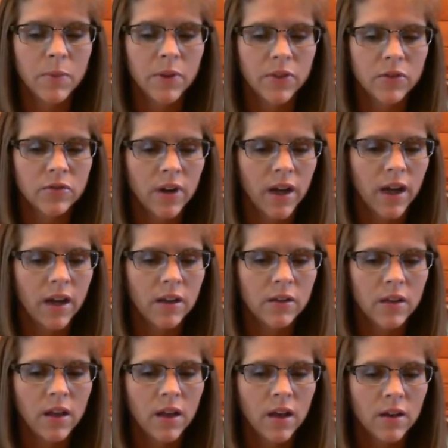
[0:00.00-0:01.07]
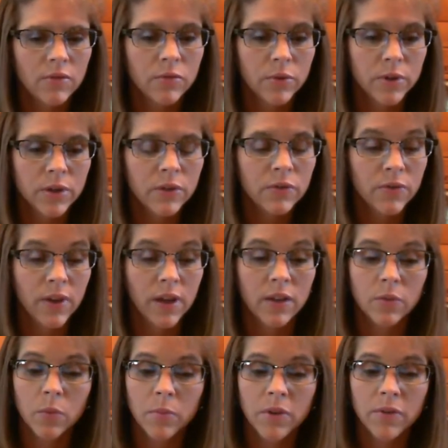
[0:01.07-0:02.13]
but the trial of real
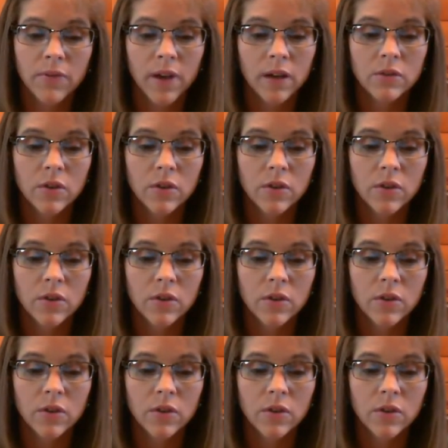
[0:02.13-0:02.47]
faith will be found